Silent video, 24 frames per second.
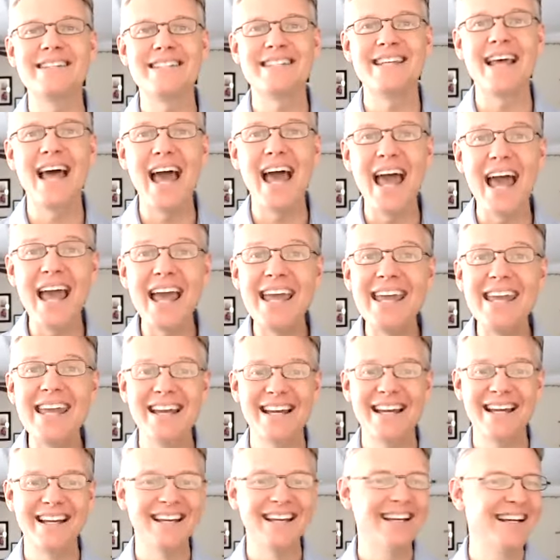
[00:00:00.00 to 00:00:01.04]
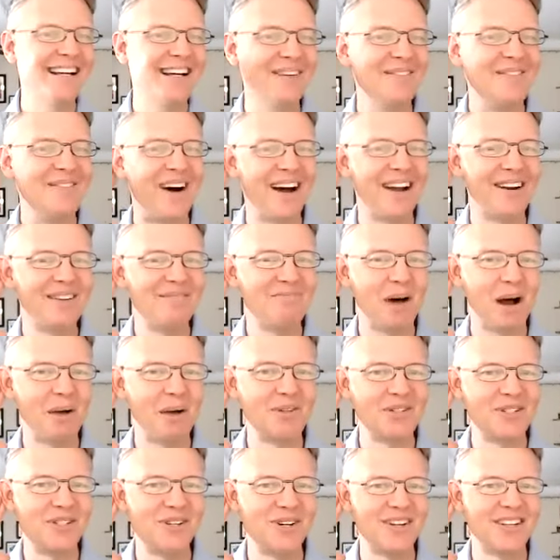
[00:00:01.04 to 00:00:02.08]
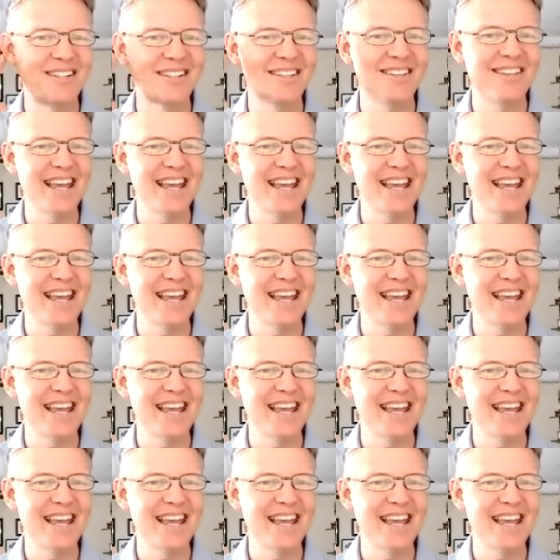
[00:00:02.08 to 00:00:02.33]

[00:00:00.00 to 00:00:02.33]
say..." Come on, Bible students.